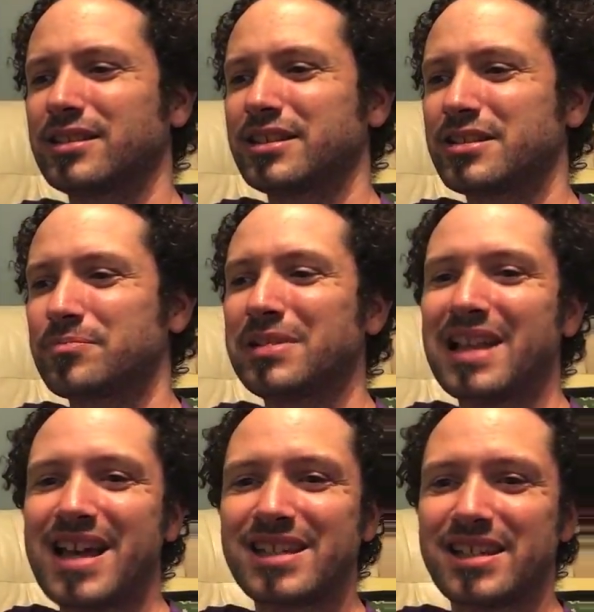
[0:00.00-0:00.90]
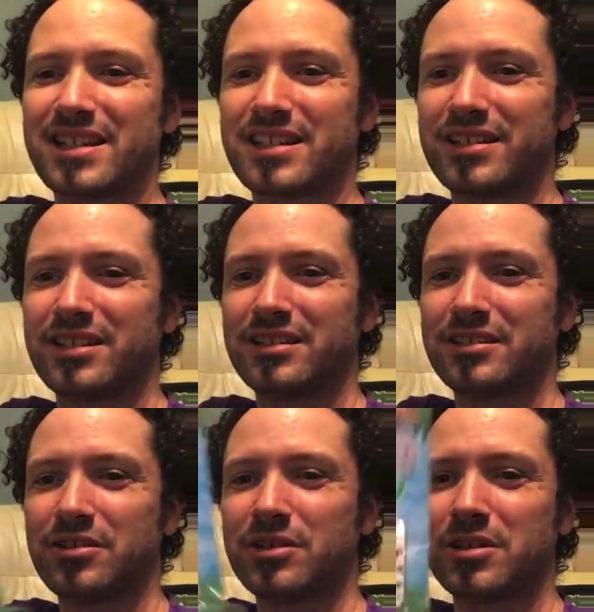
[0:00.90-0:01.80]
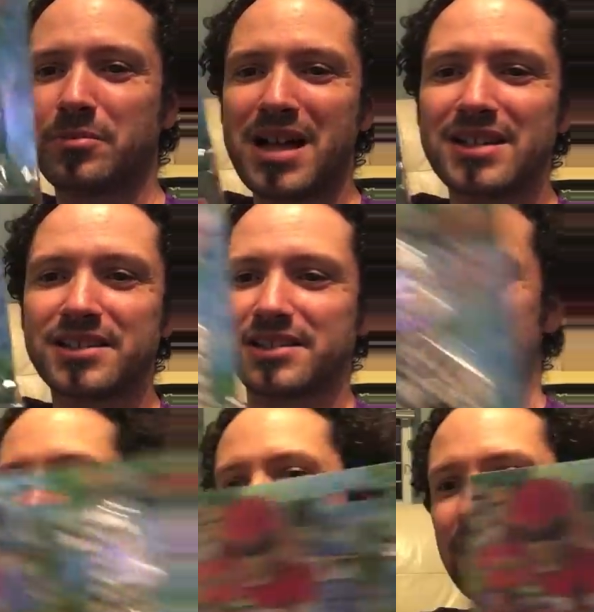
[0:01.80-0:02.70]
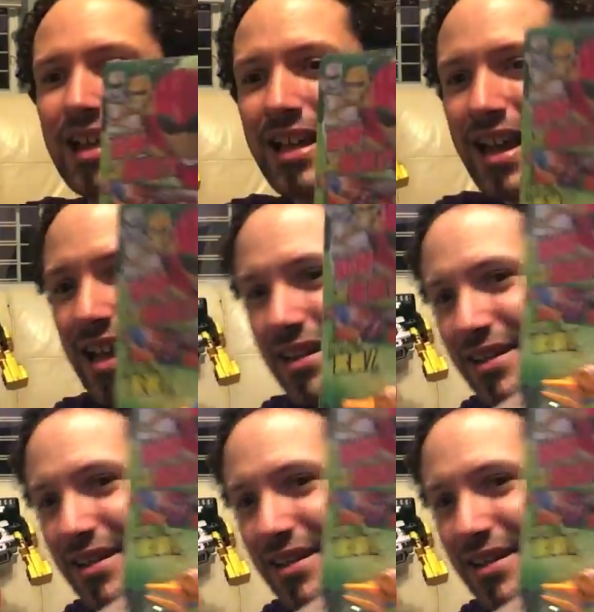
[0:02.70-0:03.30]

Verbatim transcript: just plastic, no, no little boxes. I kind of